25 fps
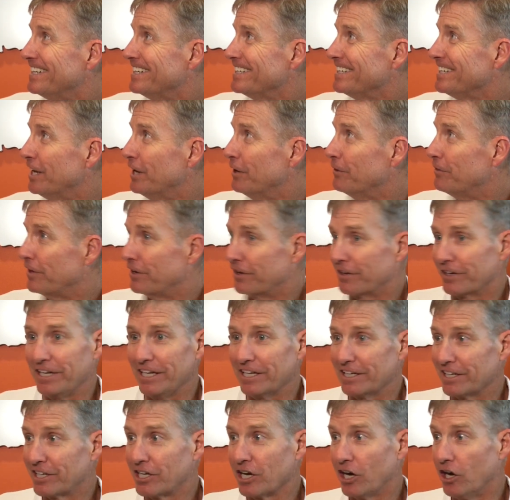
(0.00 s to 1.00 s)
you know, that are
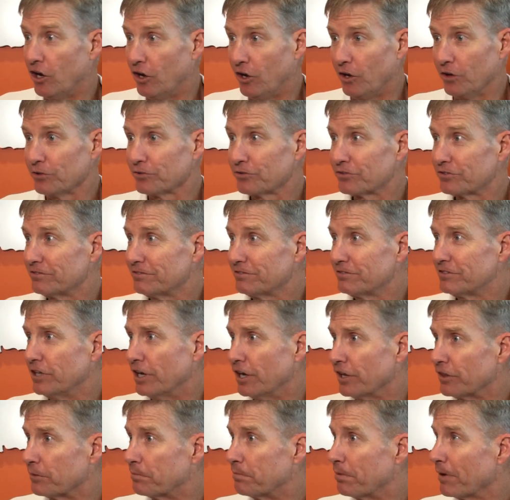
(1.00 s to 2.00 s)
getting calls to
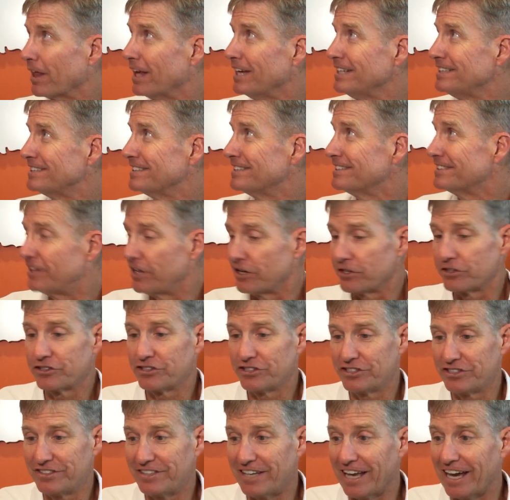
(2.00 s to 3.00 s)
other places, they're
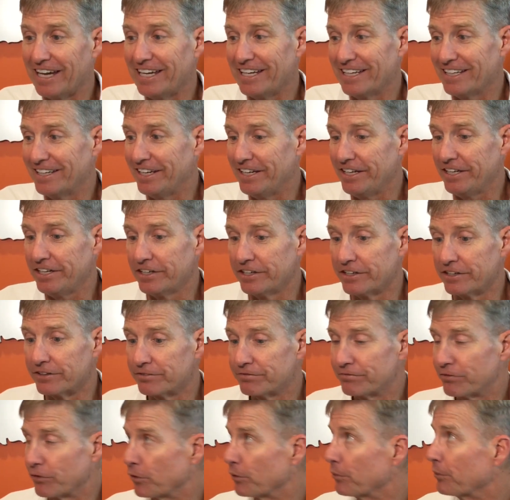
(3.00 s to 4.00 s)
staying here
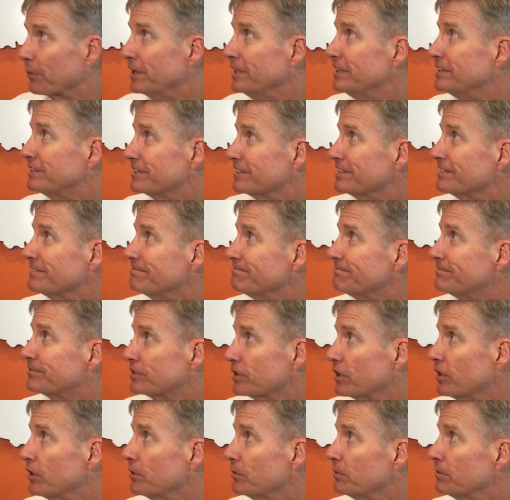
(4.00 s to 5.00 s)
for a reason.
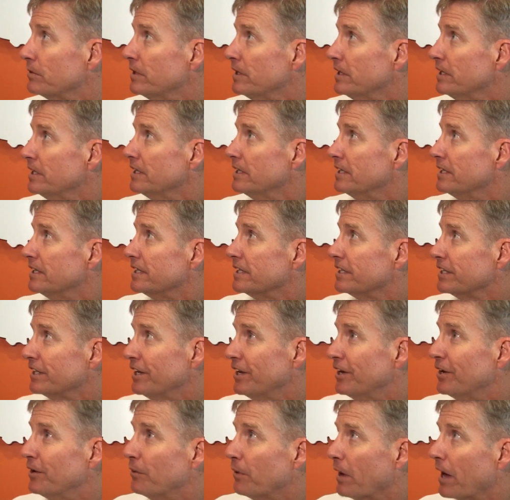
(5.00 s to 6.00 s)
So, you
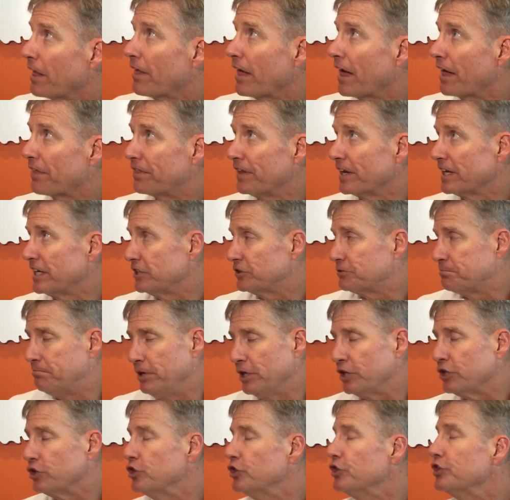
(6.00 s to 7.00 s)
know, I think it's
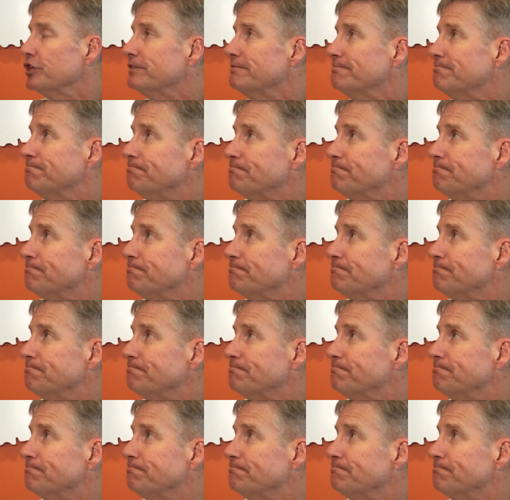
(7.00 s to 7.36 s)
been good.